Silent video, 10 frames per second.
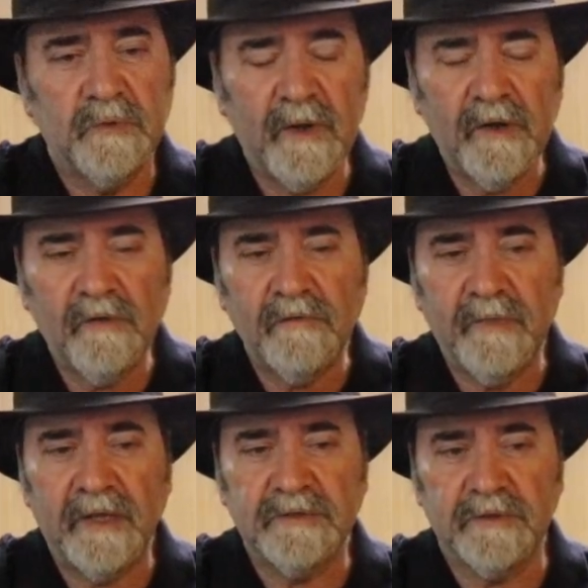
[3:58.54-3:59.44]
12
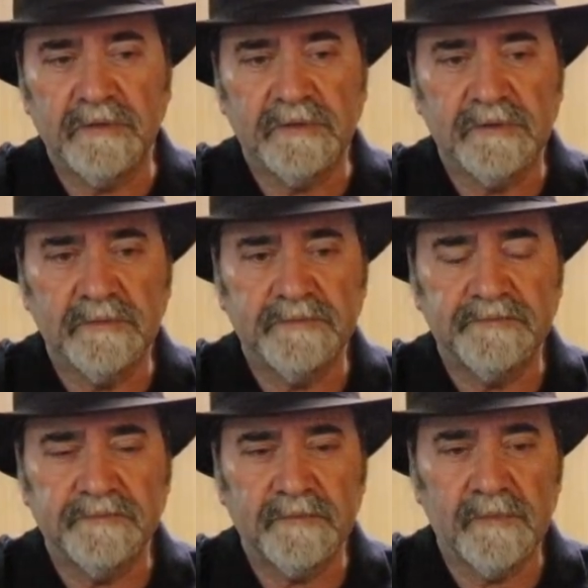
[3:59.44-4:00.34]
measures.
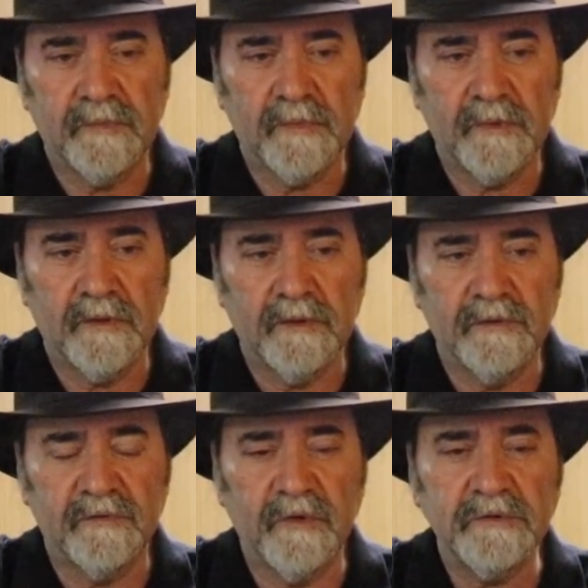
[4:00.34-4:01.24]

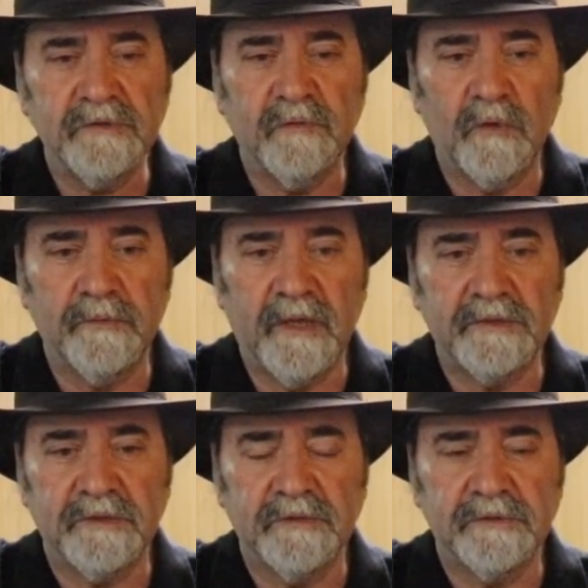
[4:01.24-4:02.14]
The first 4
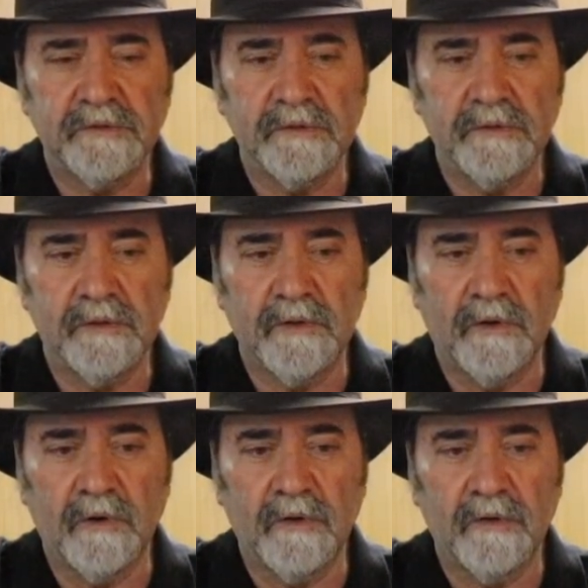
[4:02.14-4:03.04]
measures
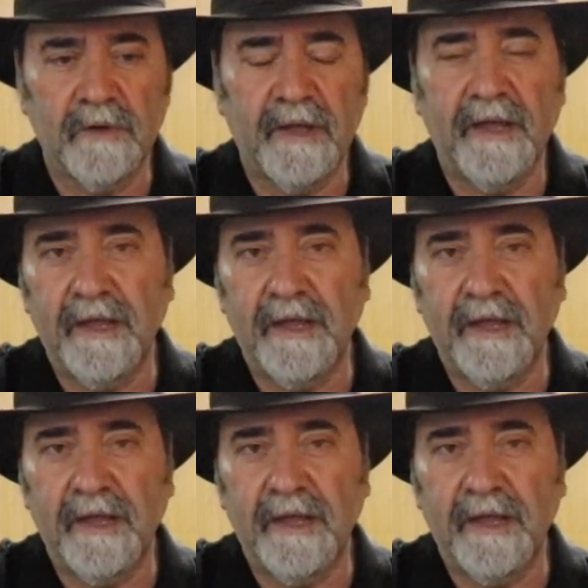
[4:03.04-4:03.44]
are